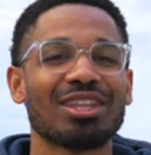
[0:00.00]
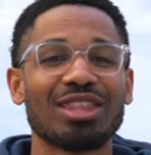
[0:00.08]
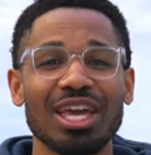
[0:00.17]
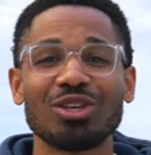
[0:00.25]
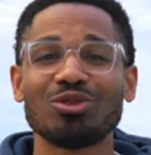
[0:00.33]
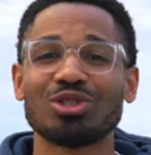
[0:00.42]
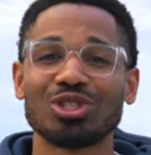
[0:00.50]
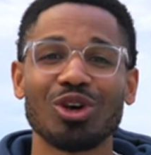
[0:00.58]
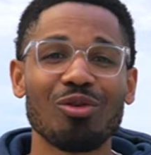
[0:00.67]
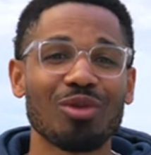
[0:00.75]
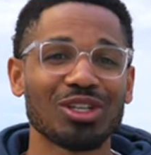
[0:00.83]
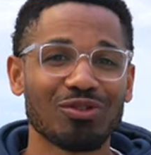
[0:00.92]
Thank you
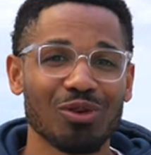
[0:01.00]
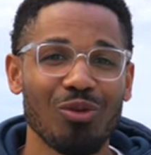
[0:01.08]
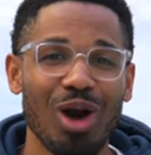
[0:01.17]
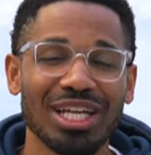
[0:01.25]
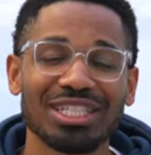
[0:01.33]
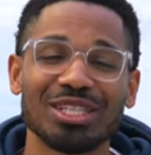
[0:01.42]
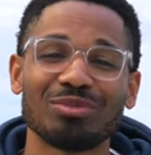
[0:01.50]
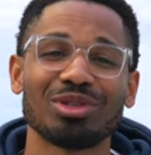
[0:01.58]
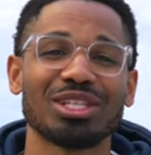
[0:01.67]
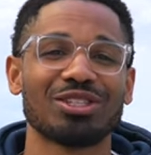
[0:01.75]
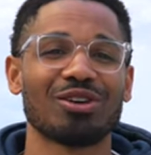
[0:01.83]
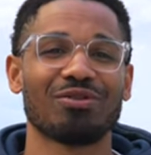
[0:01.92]
so much for watching.
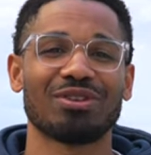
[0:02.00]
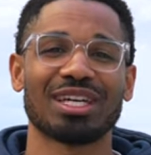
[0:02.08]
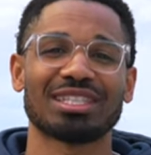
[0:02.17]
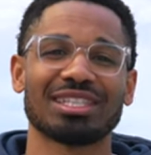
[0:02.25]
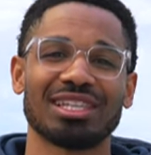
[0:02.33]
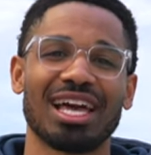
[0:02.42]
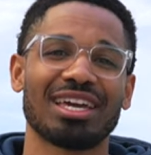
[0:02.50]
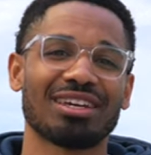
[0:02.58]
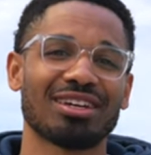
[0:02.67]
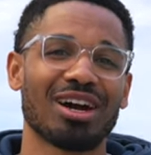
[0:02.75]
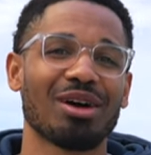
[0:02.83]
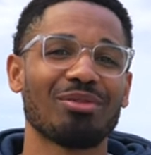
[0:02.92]
Please don't forget to like,
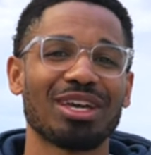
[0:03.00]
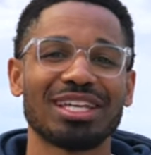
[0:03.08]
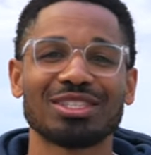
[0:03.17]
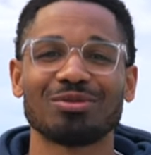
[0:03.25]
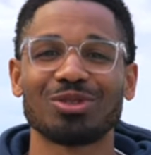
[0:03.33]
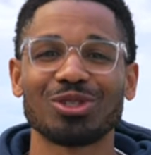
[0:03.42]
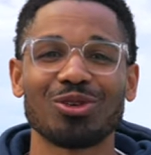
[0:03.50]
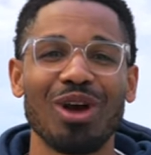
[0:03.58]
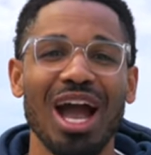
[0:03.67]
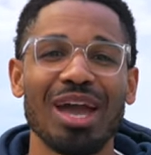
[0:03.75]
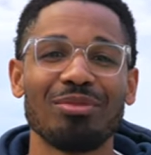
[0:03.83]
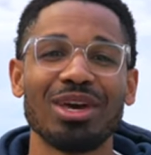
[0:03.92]
comment, and
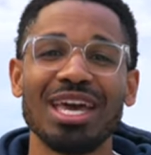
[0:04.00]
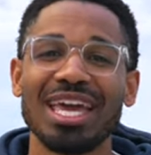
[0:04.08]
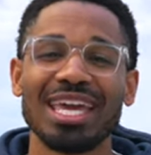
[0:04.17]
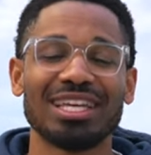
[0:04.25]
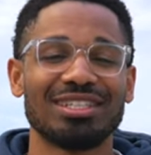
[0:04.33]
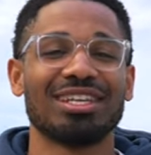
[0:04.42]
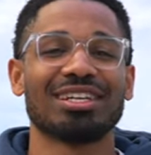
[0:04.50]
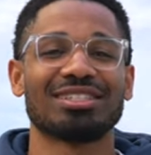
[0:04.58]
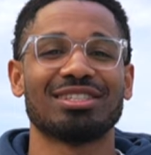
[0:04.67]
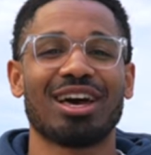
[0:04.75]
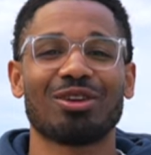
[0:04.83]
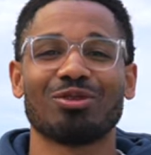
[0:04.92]
subscribe. It
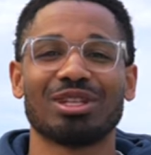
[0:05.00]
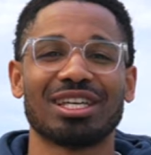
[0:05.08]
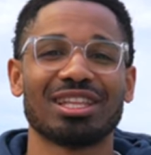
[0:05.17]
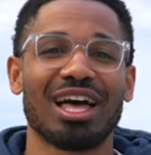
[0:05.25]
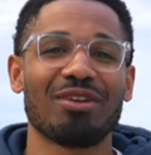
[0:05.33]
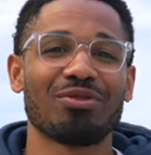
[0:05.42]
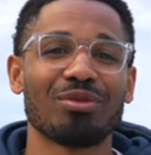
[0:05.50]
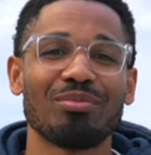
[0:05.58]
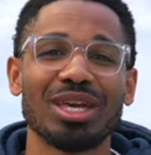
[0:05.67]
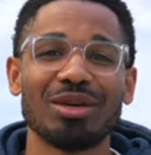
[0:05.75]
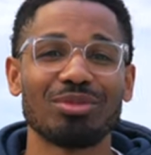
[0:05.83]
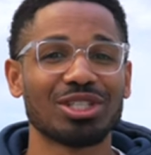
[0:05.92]
does not only a lot for
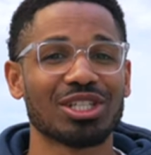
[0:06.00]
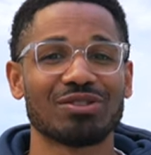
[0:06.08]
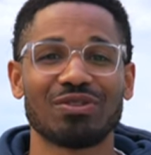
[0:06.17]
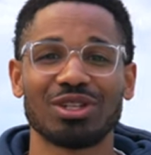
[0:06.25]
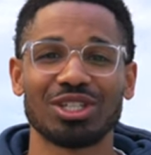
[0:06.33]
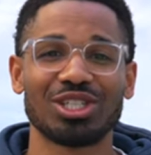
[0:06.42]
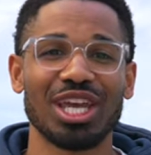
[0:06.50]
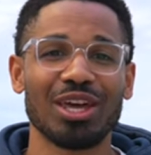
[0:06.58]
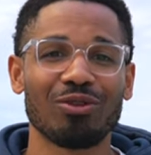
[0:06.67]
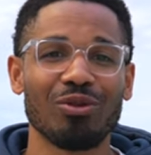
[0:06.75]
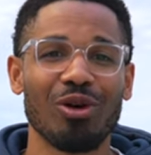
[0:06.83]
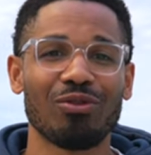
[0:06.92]
me, but just for the
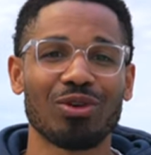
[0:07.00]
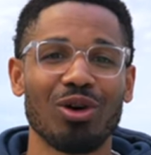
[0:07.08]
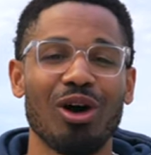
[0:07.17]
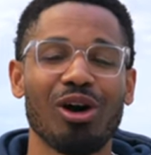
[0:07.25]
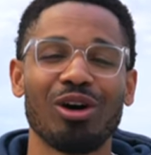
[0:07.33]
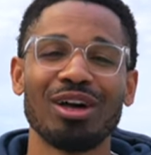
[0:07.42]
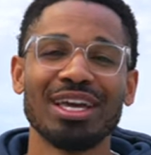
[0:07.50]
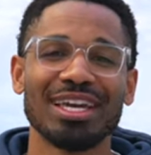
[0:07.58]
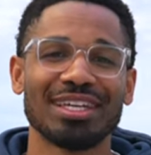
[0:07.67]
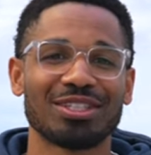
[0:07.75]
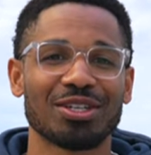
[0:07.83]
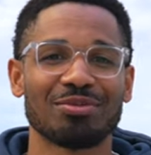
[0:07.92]
channel overall
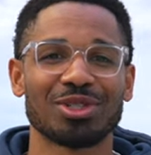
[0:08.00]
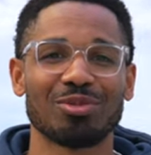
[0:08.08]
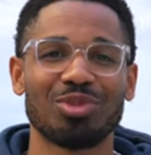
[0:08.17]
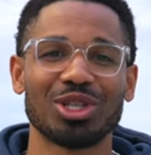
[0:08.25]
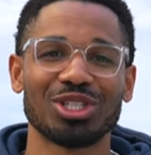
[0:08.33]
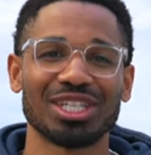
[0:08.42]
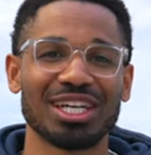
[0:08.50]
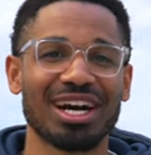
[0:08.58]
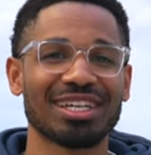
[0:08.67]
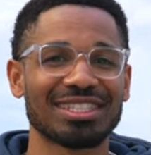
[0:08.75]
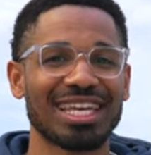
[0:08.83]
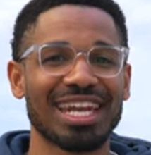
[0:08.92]
in terms of pushing
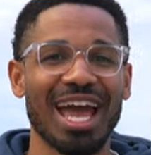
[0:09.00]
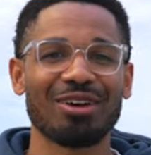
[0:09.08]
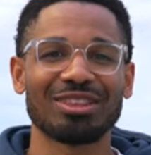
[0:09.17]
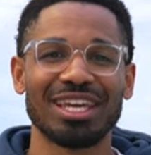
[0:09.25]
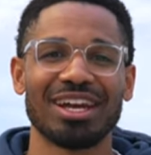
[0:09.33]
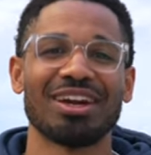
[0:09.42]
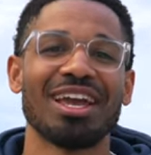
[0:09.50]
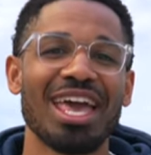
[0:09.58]
content out there